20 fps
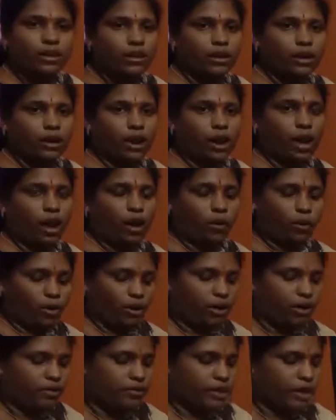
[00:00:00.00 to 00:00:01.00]
Now
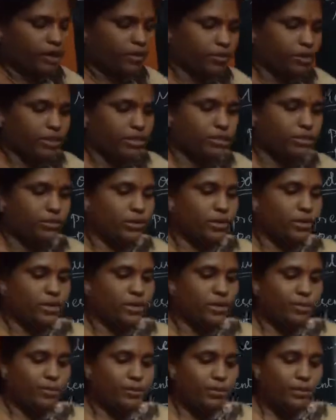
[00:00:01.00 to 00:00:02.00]
we are going to learn
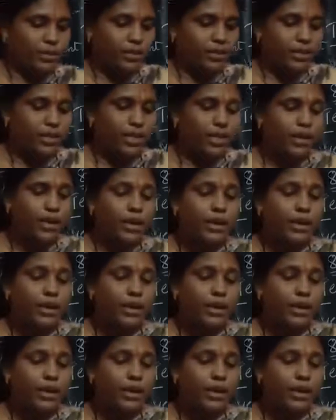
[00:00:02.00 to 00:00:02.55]
about the